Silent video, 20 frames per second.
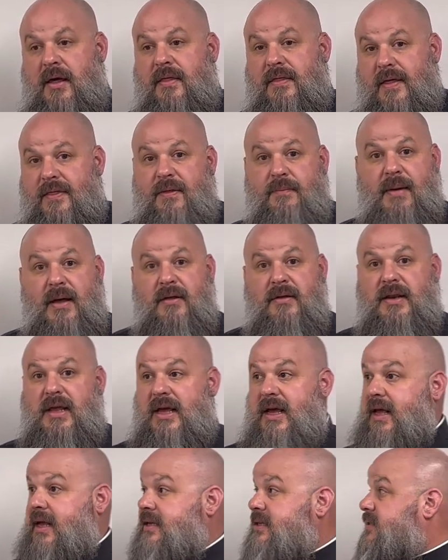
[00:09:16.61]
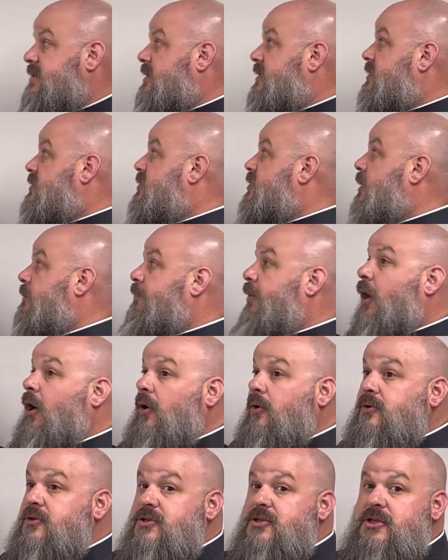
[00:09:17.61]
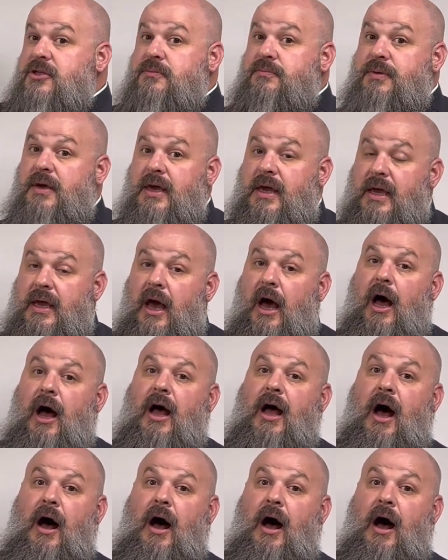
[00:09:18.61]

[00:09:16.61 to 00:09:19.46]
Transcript: that the melody is supposed to be